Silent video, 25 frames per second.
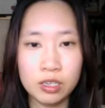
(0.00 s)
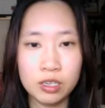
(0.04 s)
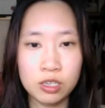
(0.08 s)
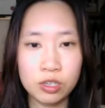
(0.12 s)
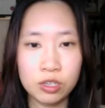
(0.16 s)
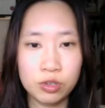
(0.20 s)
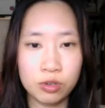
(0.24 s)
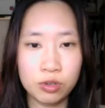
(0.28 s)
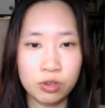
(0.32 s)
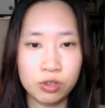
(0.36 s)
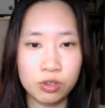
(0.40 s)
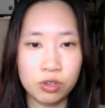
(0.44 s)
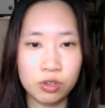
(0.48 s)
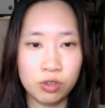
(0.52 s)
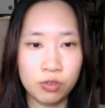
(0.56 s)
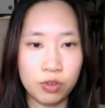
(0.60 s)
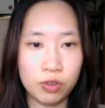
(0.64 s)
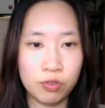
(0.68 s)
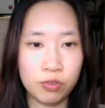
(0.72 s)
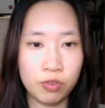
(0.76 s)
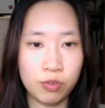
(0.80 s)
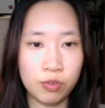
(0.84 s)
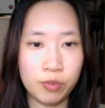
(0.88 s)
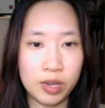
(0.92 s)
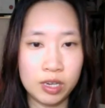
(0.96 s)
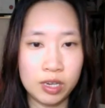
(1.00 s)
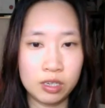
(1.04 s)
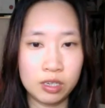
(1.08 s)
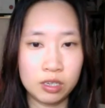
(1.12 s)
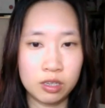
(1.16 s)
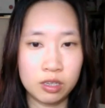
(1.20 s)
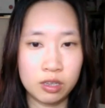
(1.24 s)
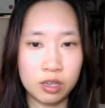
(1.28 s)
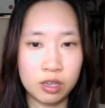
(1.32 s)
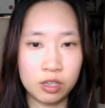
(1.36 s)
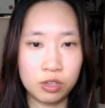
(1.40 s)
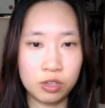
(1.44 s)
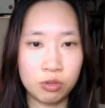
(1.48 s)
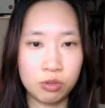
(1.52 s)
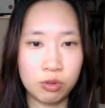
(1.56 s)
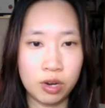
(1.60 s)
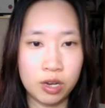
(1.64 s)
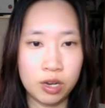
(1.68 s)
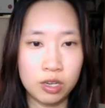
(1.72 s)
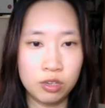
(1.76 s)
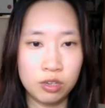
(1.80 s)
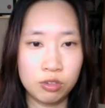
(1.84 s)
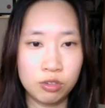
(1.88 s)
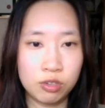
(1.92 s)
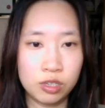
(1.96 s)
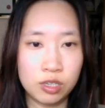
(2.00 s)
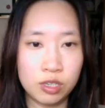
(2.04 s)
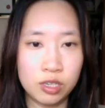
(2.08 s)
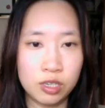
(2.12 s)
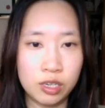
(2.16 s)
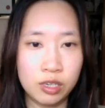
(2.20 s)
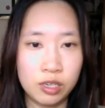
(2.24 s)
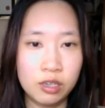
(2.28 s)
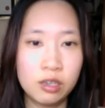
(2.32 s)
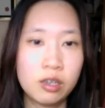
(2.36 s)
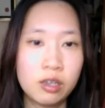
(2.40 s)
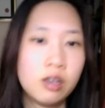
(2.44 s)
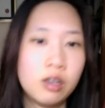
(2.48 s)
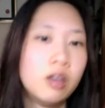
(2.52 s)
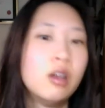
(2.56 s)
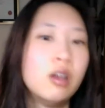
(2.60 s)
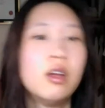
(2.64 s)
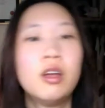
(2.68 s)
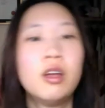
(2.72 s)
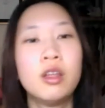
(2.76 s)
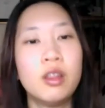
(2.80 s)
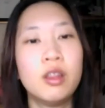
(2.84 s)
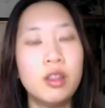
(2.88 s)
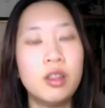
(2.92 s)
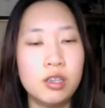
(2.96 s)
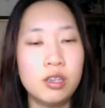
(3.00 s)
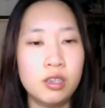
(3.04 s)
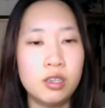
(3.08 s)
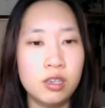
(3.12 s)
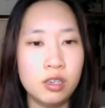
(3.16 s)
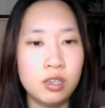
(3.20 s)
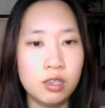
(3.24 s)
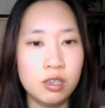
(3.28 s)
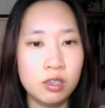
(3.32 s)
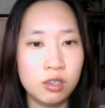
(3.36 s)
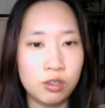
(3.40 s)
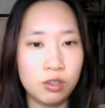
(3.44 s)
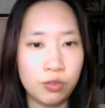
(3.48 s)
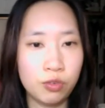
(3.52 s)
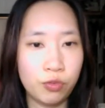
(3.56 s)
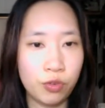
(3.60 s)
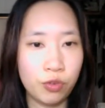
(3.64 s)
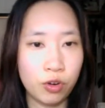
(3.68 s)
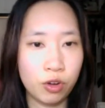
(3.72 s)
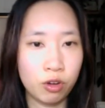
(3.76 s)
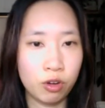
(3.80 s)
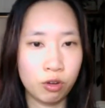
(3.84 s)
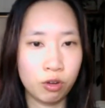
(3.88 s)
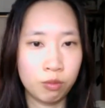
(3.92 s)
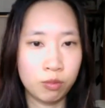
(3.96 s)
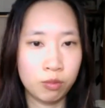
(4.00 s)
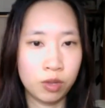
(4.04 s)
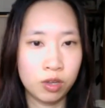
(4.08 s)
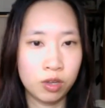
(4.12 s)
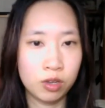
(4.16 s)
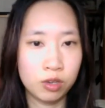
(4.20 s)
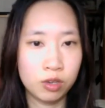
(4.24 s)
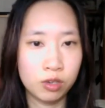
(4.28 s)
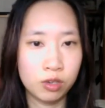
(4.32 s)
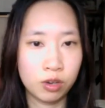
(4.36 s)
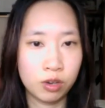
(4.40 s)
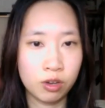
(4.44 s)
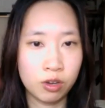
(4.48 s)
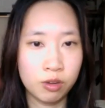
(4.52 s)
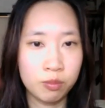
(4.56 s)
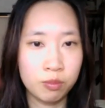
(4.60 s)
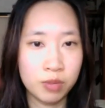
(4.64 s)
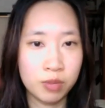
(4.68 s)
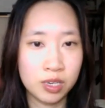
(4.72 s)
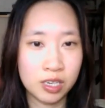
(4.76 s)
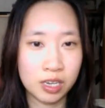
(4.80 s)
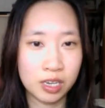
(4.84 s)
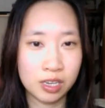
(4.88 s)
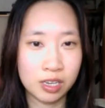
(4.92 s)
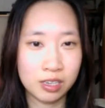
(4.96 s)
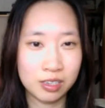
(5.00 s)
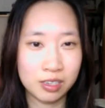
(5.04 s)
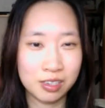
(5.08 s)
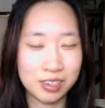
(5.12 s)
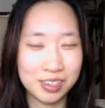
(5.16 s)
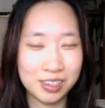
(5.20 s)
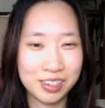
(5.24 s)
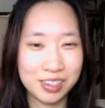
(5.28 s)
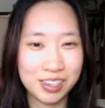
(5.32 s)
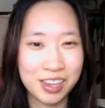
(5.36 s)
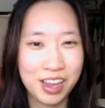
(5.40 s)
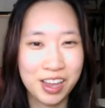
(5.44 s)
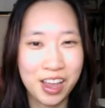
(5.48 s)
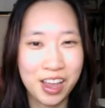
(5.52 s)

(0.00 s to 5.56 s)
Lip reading: a source of information that's quite interesting. This is from Don Matez's